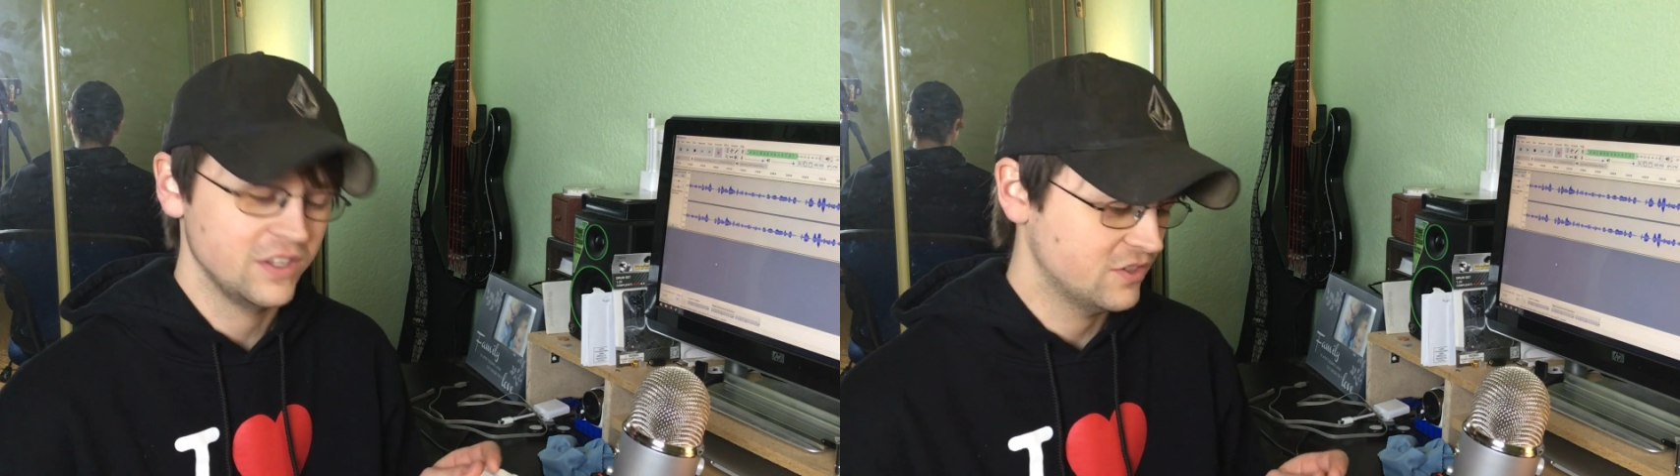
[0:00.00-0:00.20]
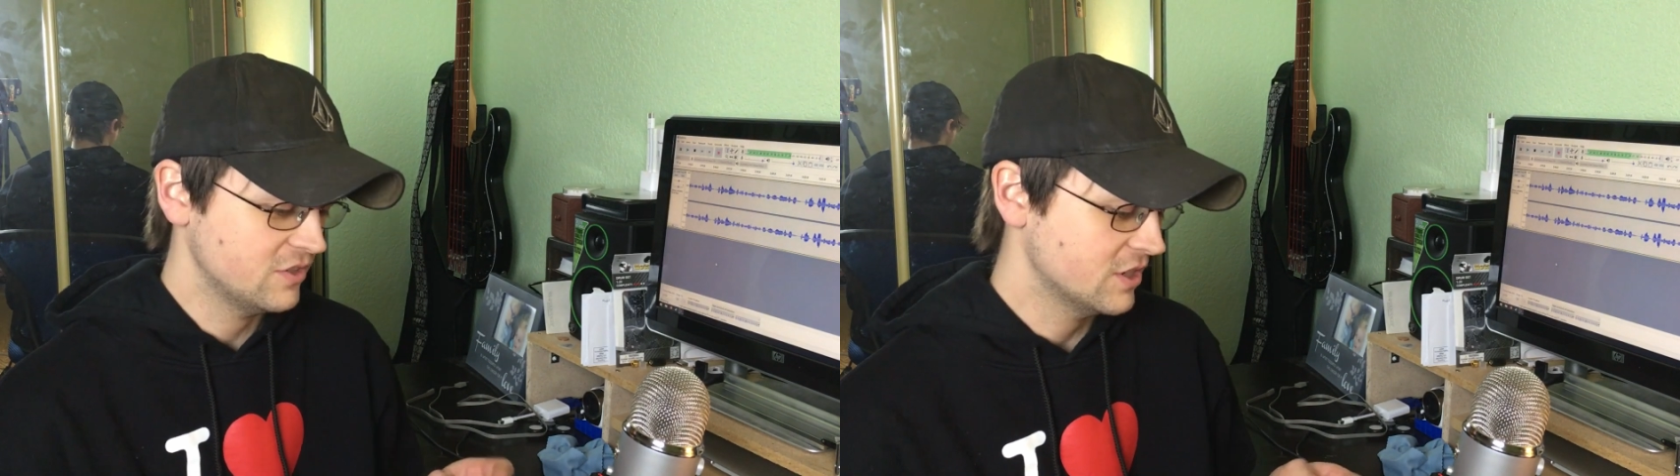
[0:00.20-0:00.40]
the
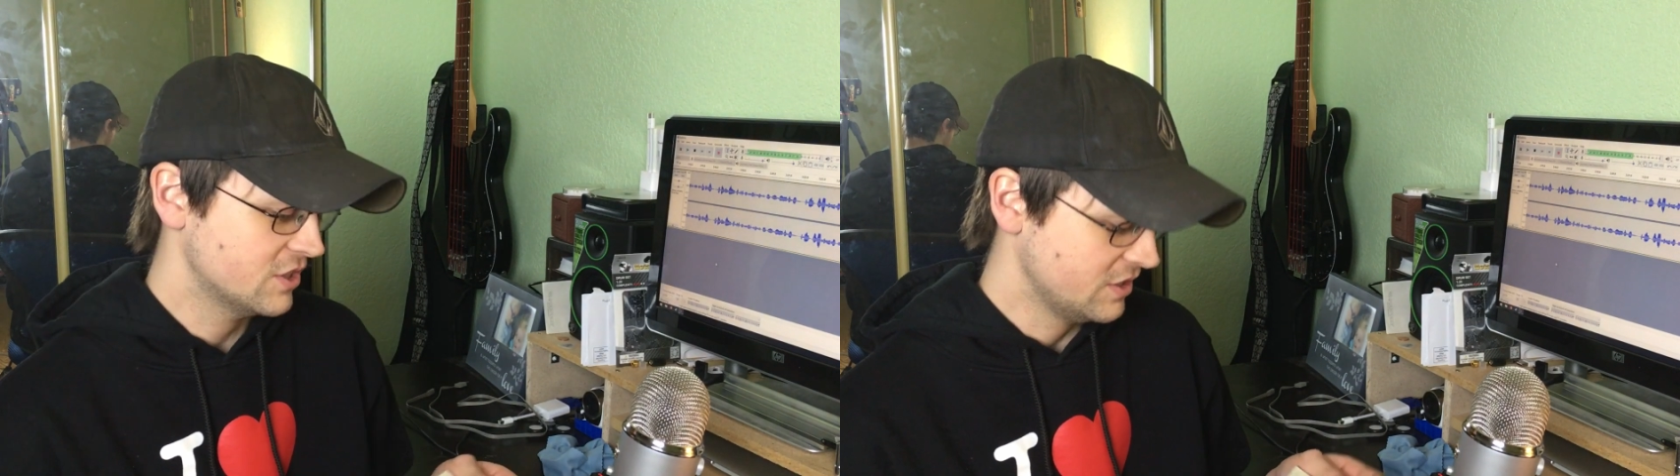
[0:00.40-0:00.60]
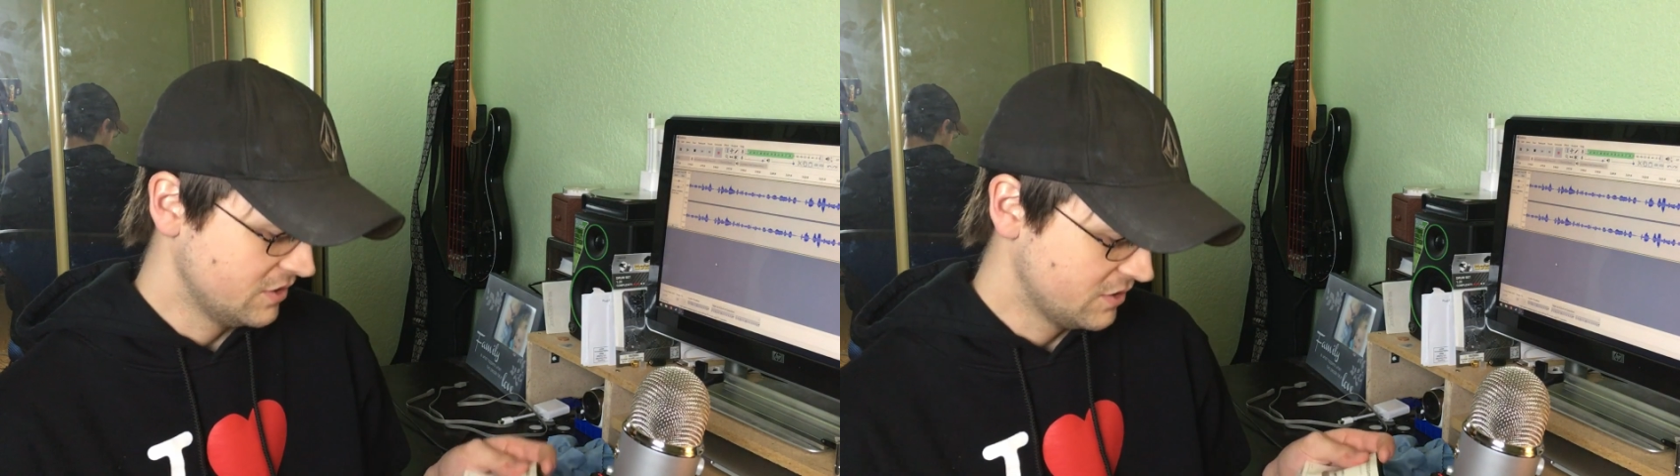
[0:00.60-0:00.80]

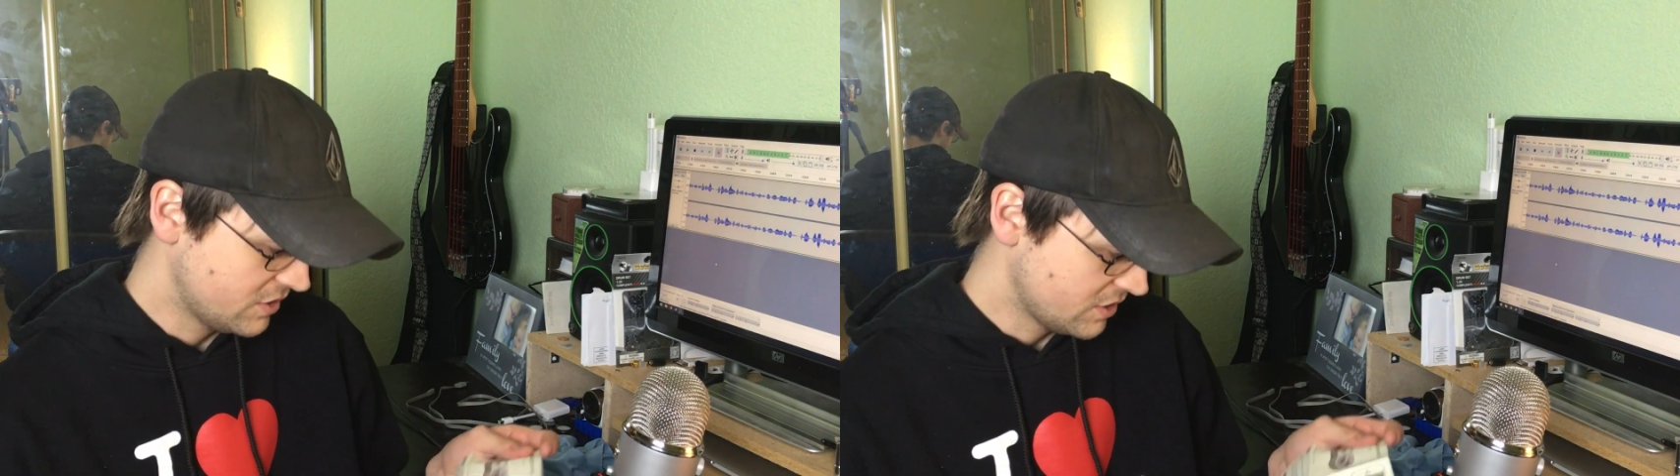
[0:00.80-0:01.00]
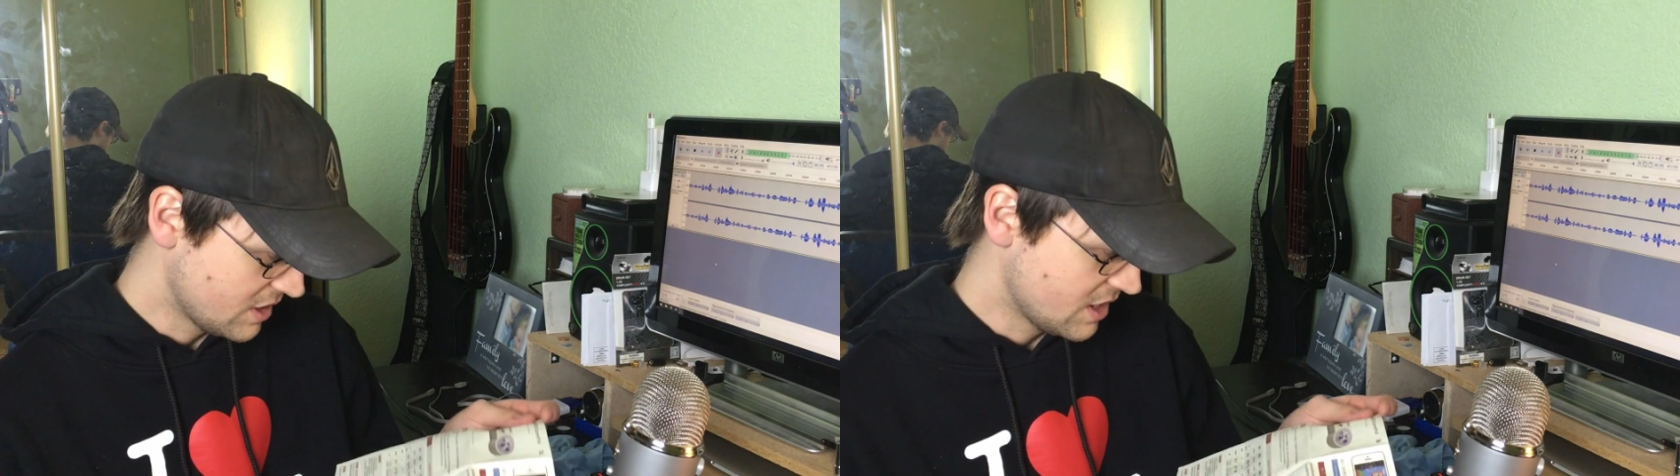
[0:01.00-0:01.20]

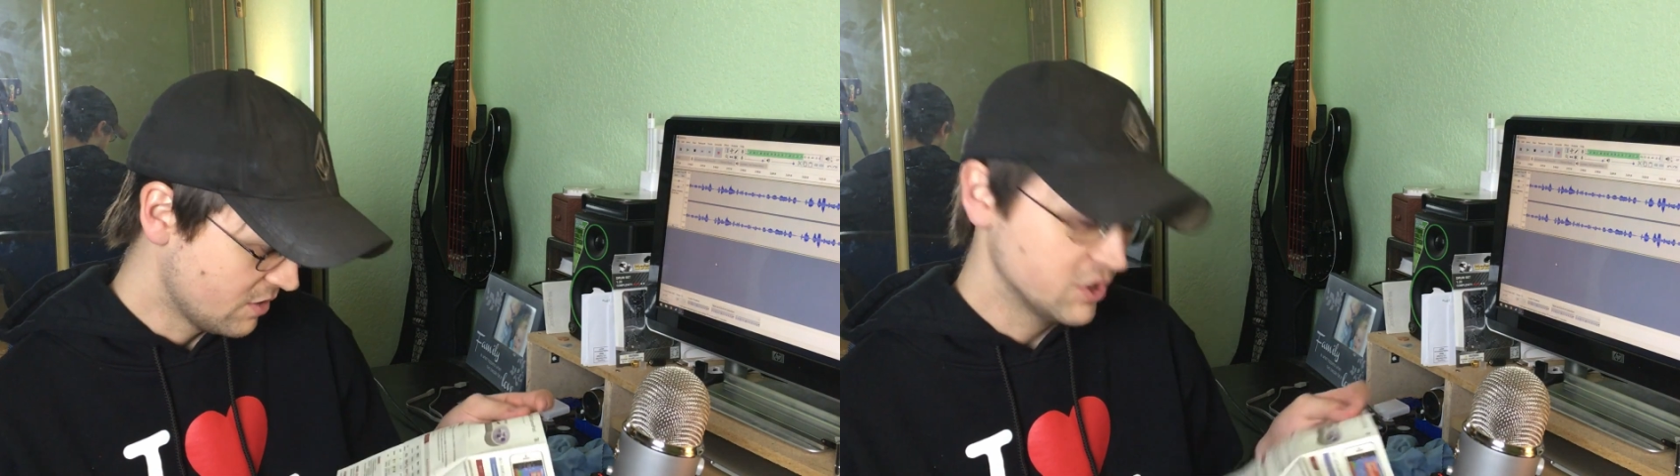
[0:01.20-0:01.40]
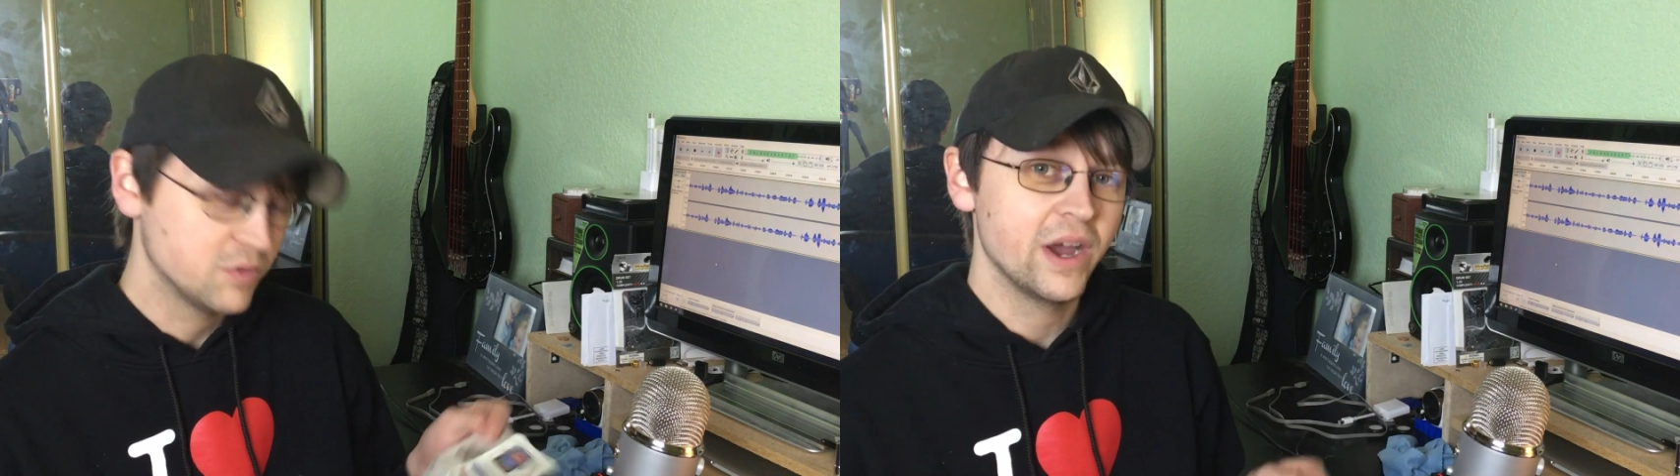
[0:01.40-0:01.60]
instructions,
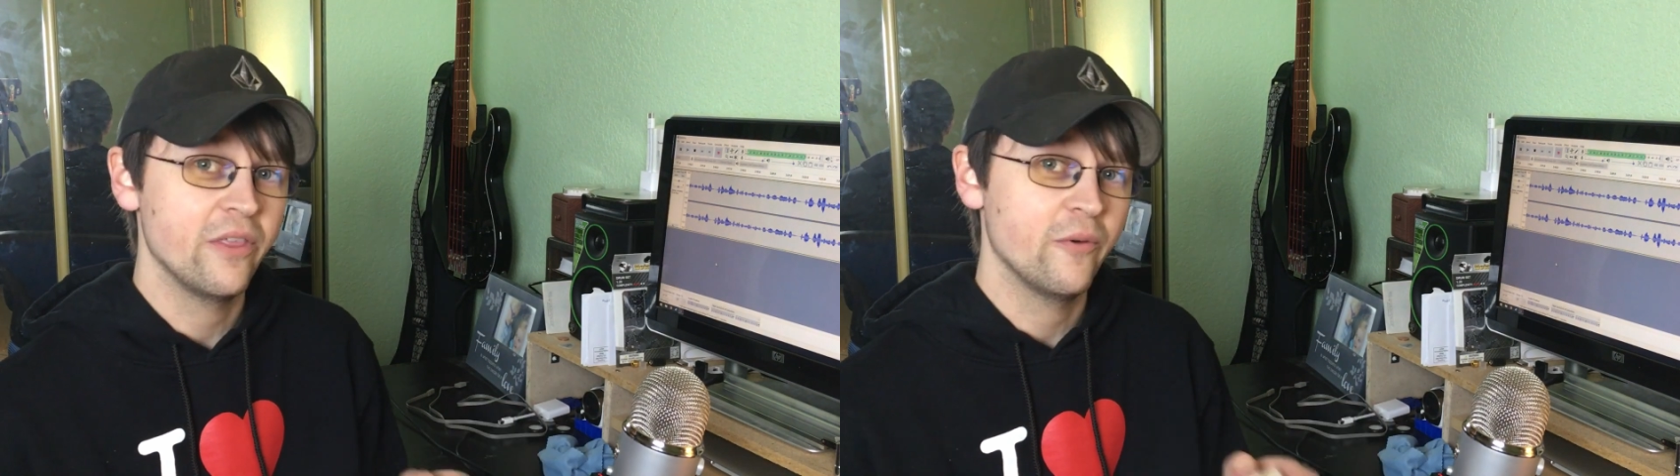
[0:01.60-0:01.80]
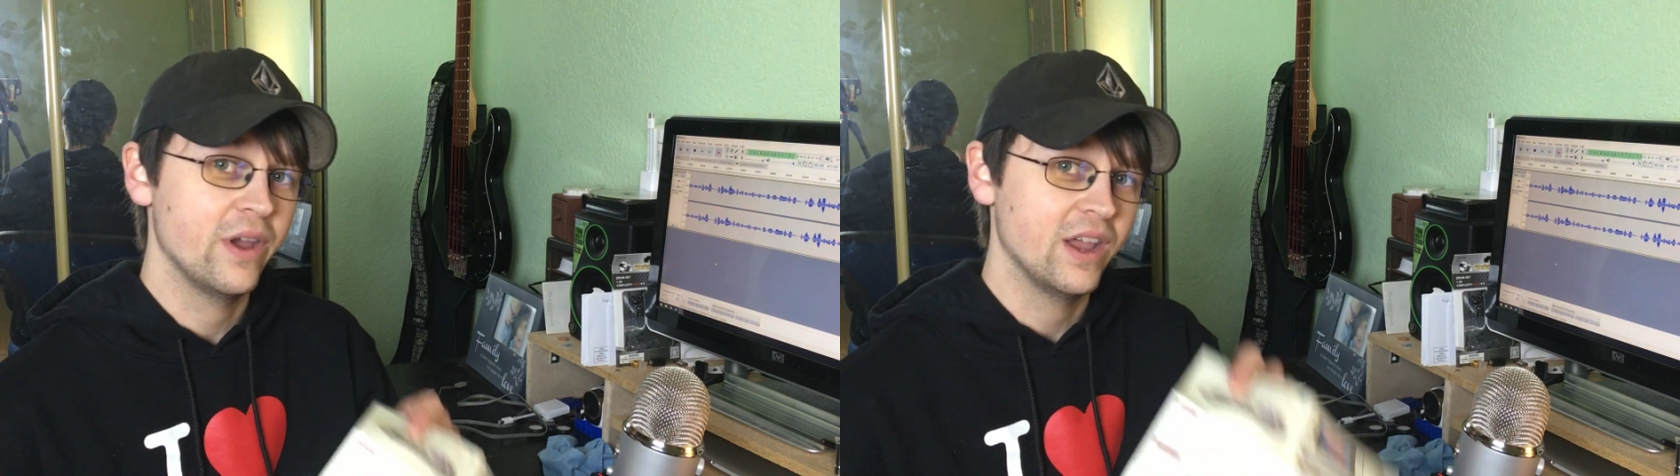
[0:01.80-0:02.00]
uh, which
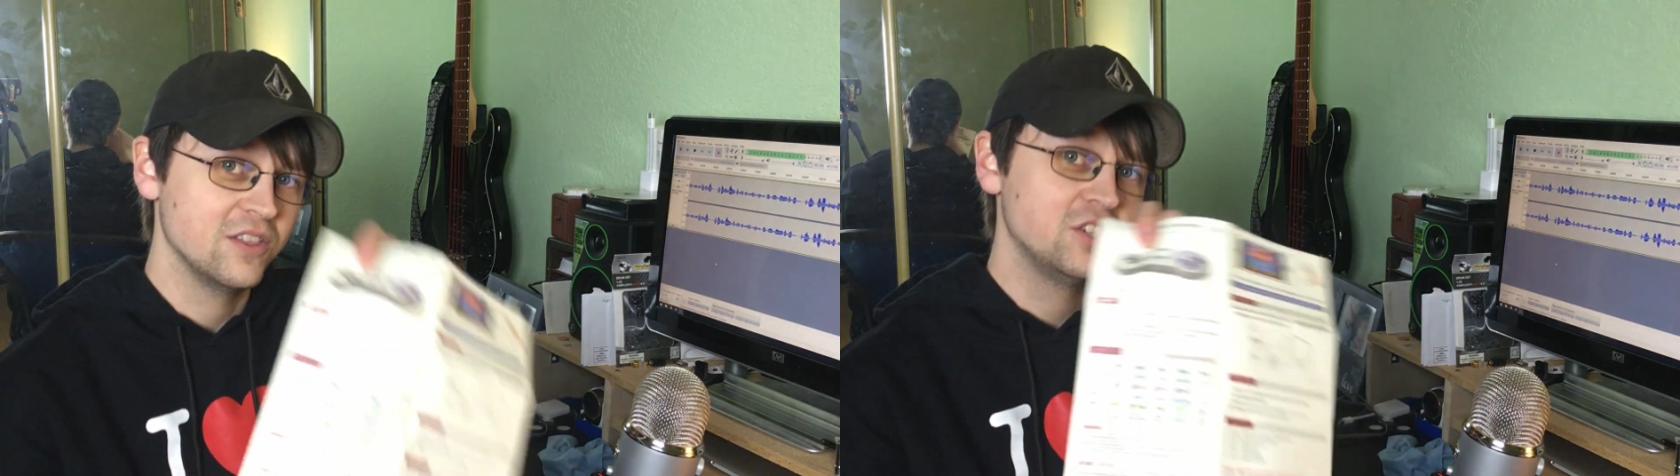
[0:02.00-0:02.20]
by the way,